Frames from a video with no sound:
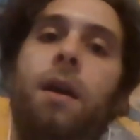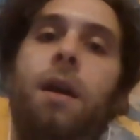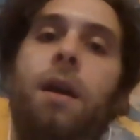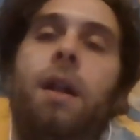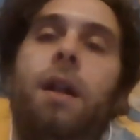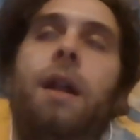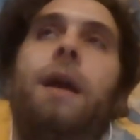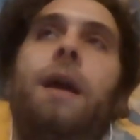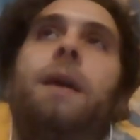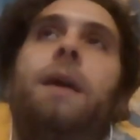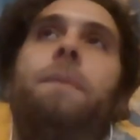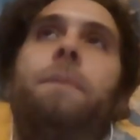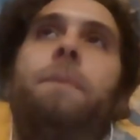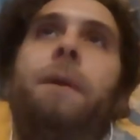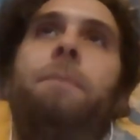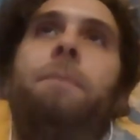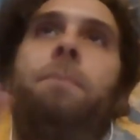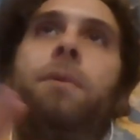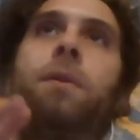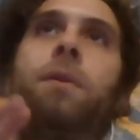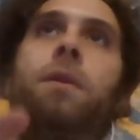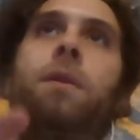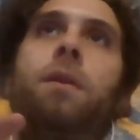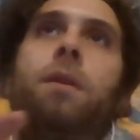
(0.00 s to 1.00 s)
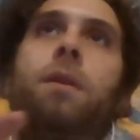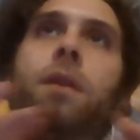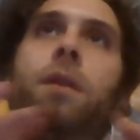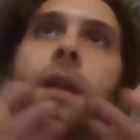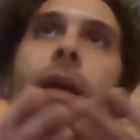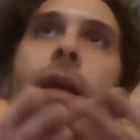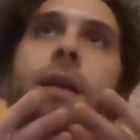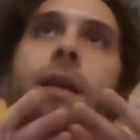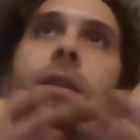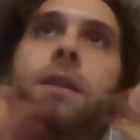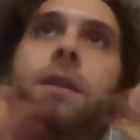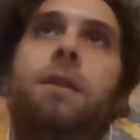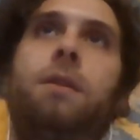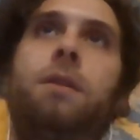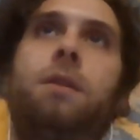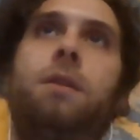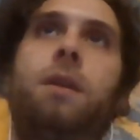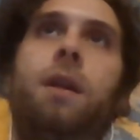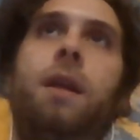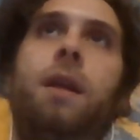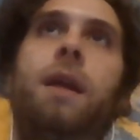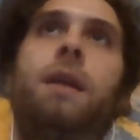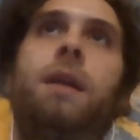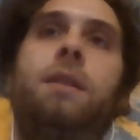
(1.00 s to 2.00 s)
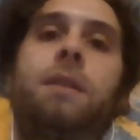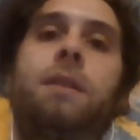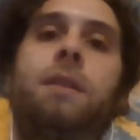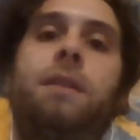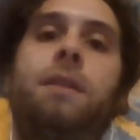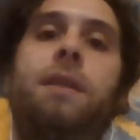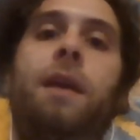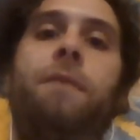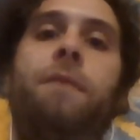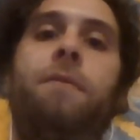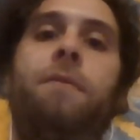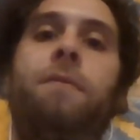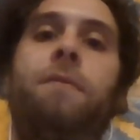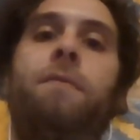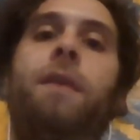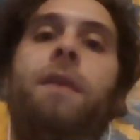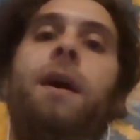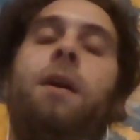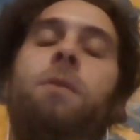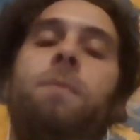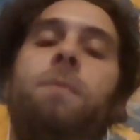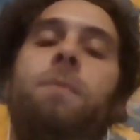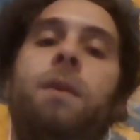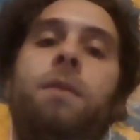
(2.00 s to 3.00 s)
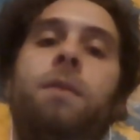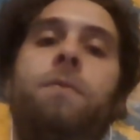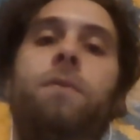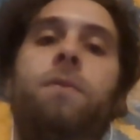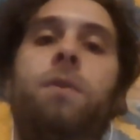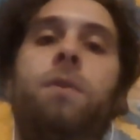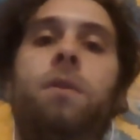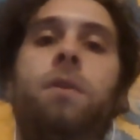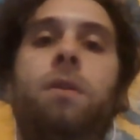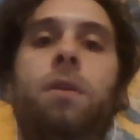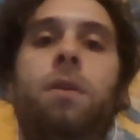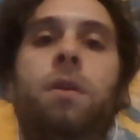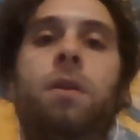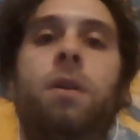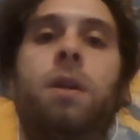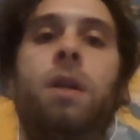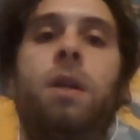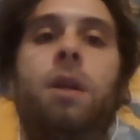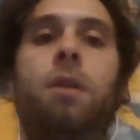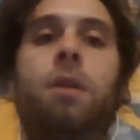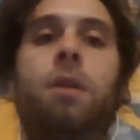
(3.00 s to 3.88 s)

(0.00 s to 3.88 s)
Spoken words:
like, people like this creates a safe environment for